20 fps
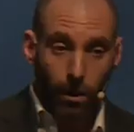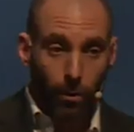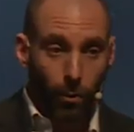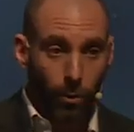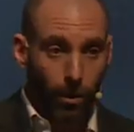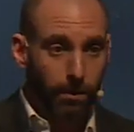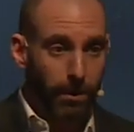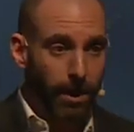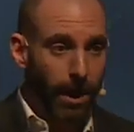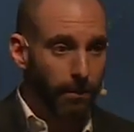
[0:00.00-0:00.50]

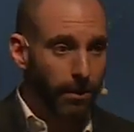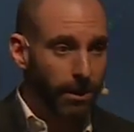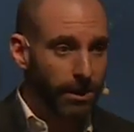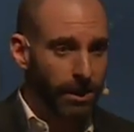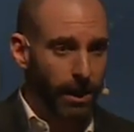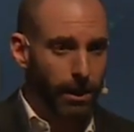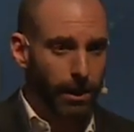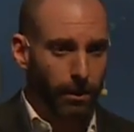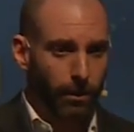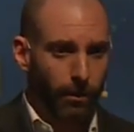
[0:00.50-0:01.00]
we're becoming
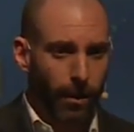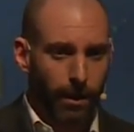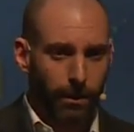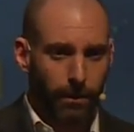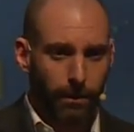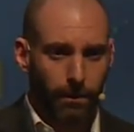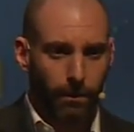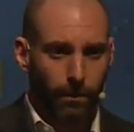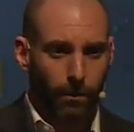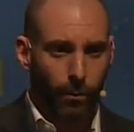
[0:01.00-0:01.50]
sicker, right?
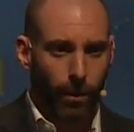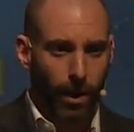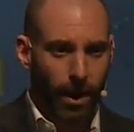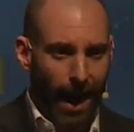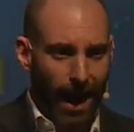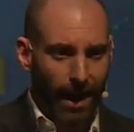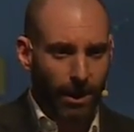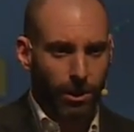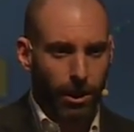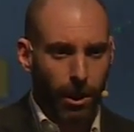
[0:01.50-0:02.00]
We're
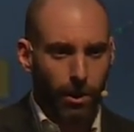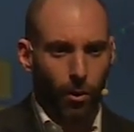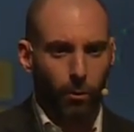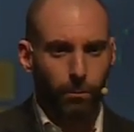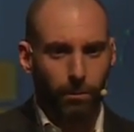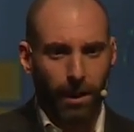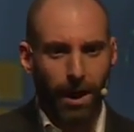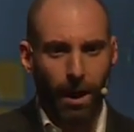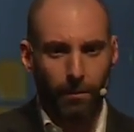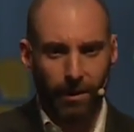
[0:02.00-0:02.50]
actually not
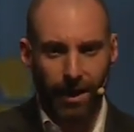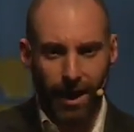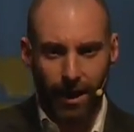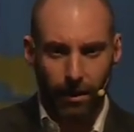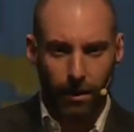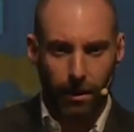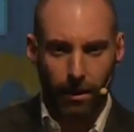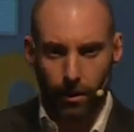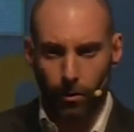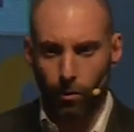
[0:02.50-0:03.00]
becoming
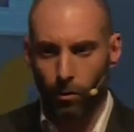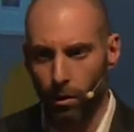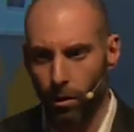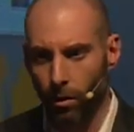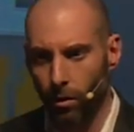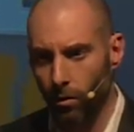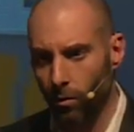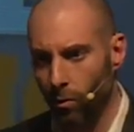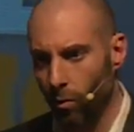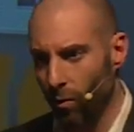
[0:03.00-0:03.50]
healthier,
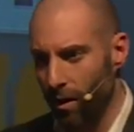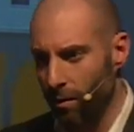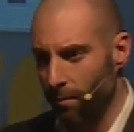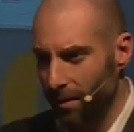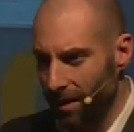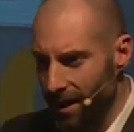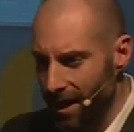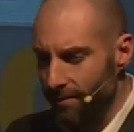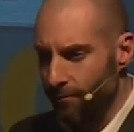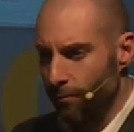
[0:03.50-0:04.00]
although we
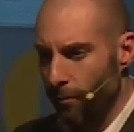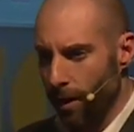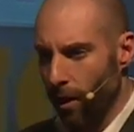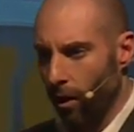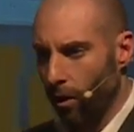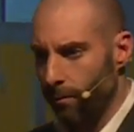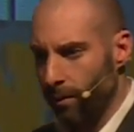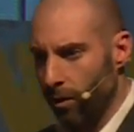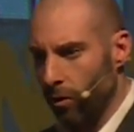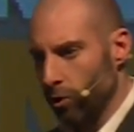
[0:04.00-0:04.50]
believe we
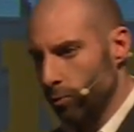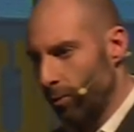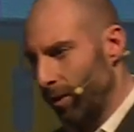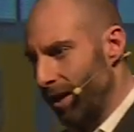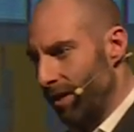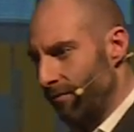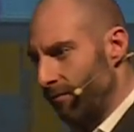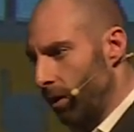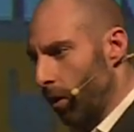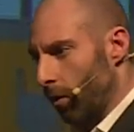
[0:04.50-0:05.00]
are because we
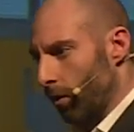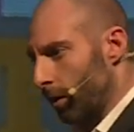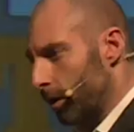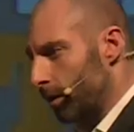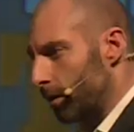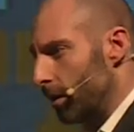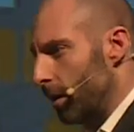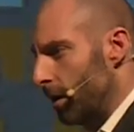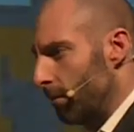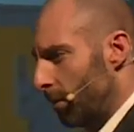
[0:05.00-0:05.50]
live longer,
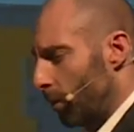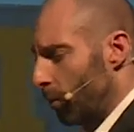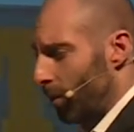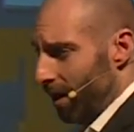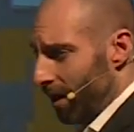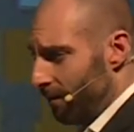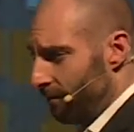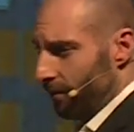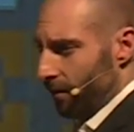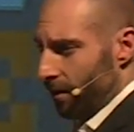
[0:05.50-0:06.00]
but we
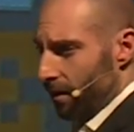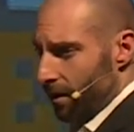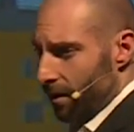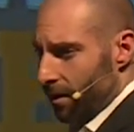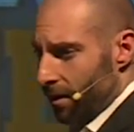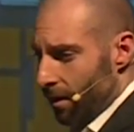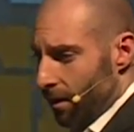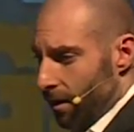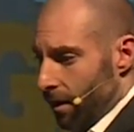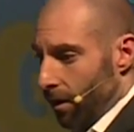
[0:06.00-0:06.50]
live
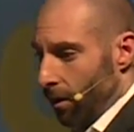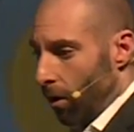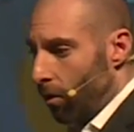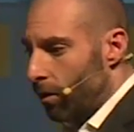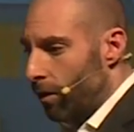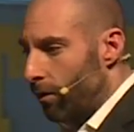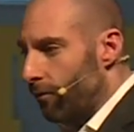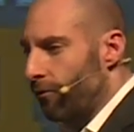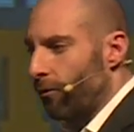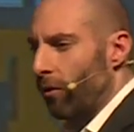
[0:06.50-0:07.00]

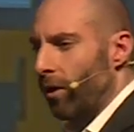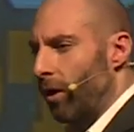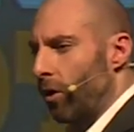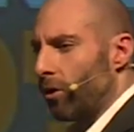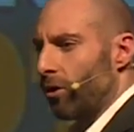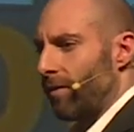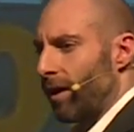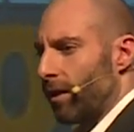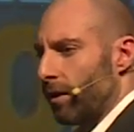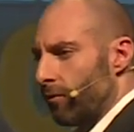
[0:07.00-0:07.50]
longer for a lot
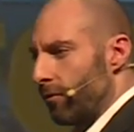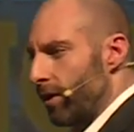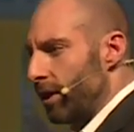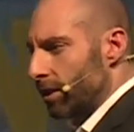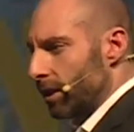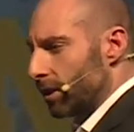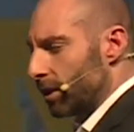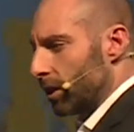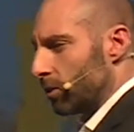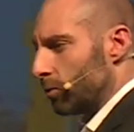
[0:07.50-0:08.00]
of other
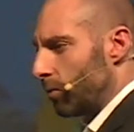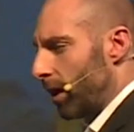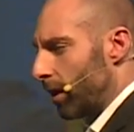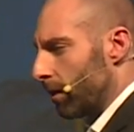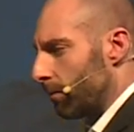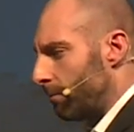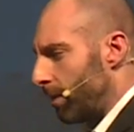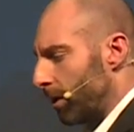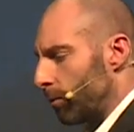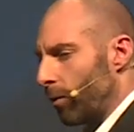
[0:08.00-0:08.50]
reasons as well.
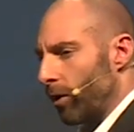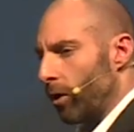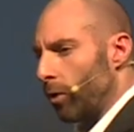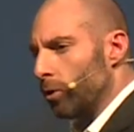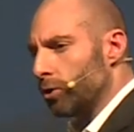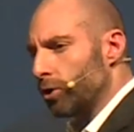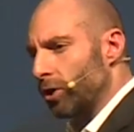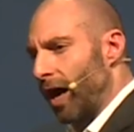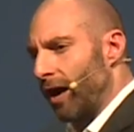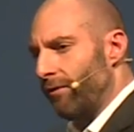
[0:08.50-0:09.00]
But we
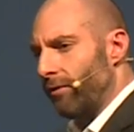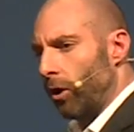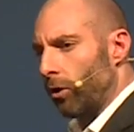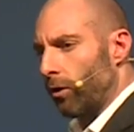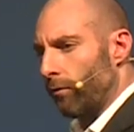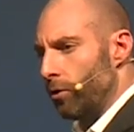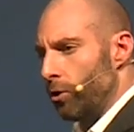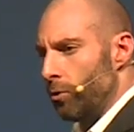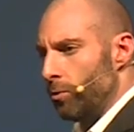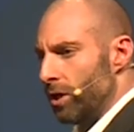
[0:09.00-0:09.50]
also have a lot
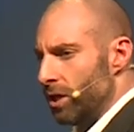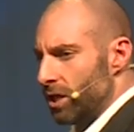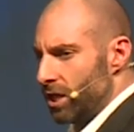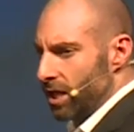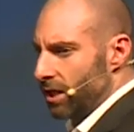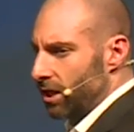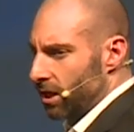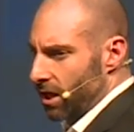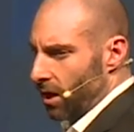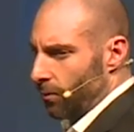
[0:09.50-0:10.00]
of new
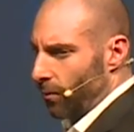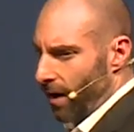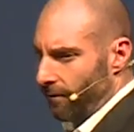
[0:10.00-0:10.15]
diseases that we